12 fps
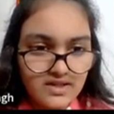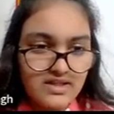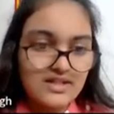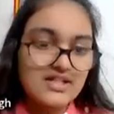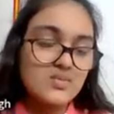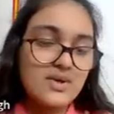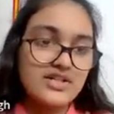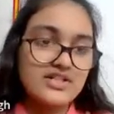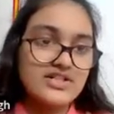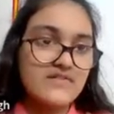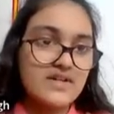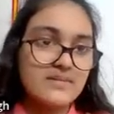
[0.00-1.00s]
Yeah, that's
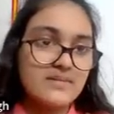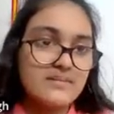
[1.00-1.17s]
105.